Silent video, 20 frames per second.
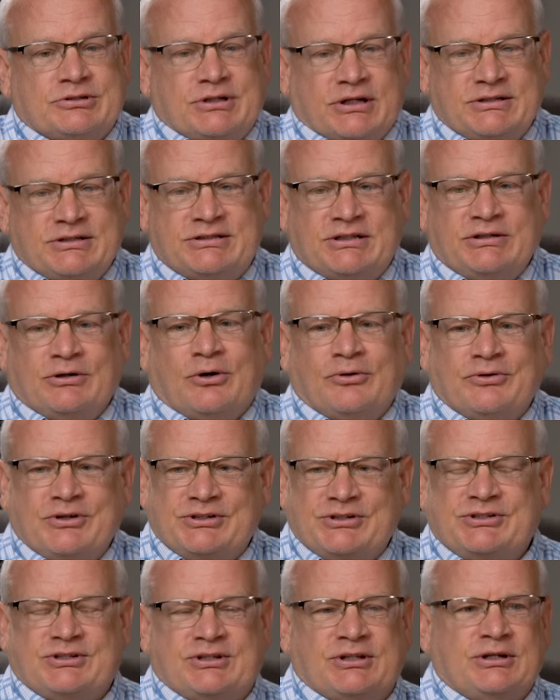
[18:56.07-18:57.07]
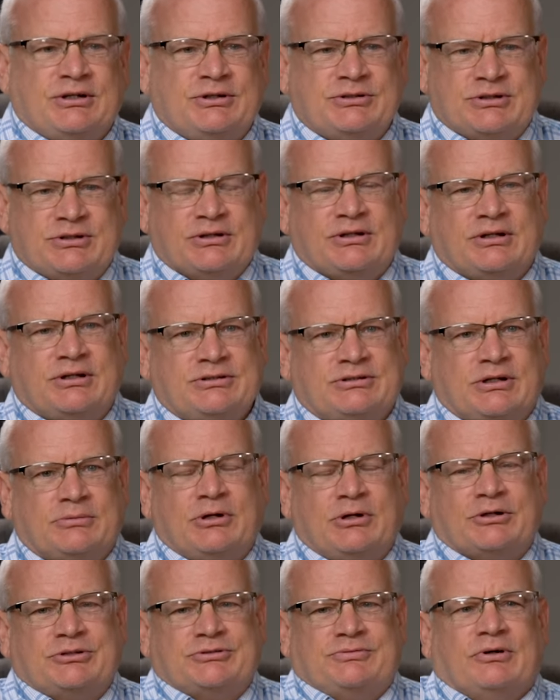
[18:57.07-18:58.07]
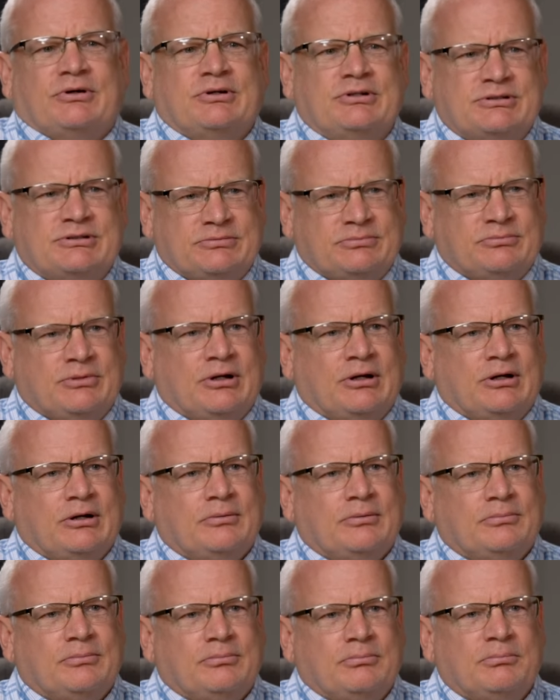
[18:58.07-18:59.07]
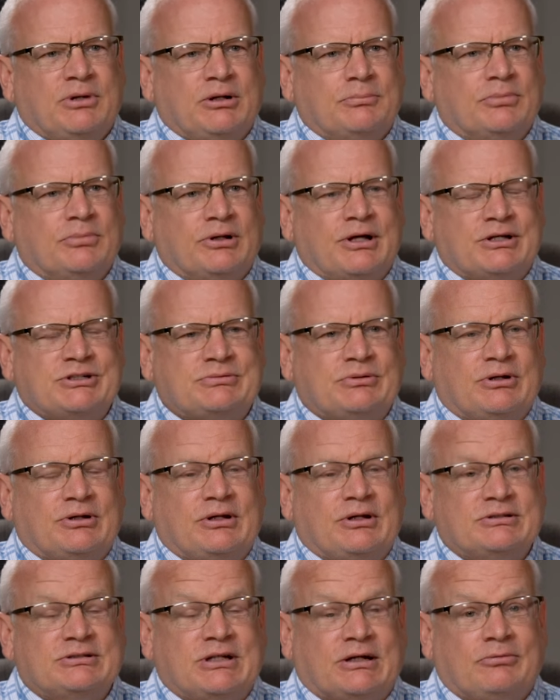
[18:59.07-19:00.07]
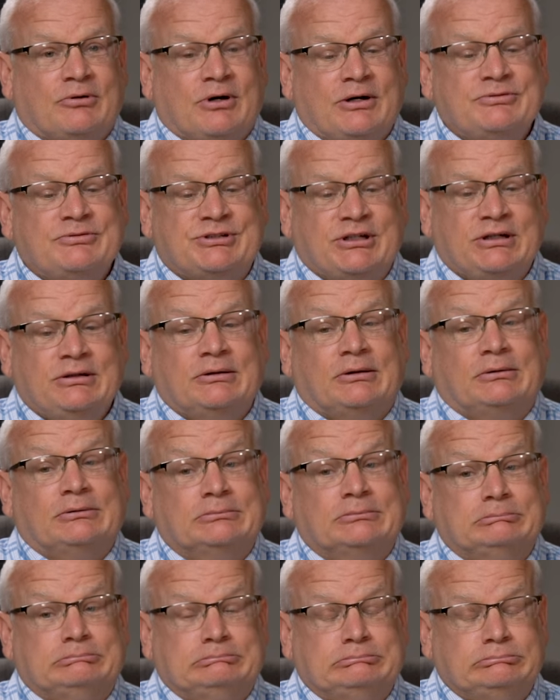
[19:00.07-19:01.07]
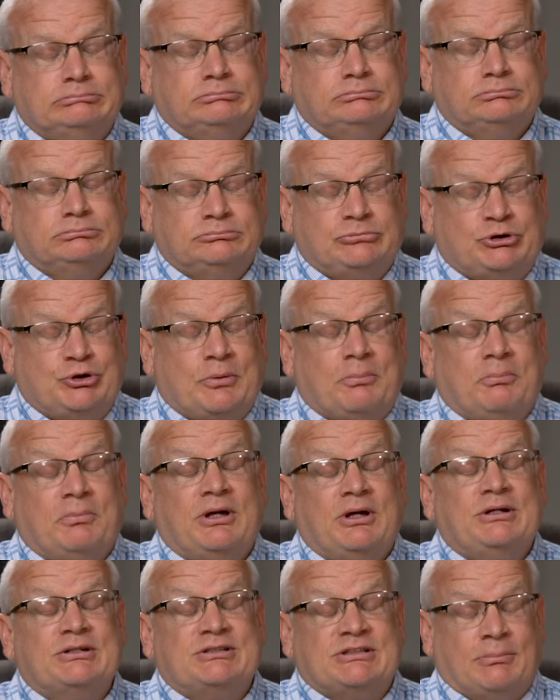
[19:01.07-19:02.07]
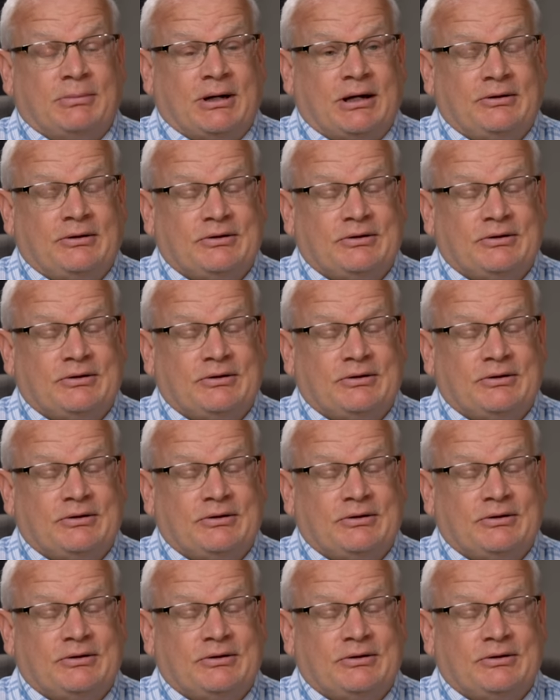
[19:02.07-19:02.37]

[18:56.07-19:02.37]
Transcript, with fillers: they see all these things and things that Doctor Savelle has um, been blessed with, and it's like, well, I've seen a tremendous amount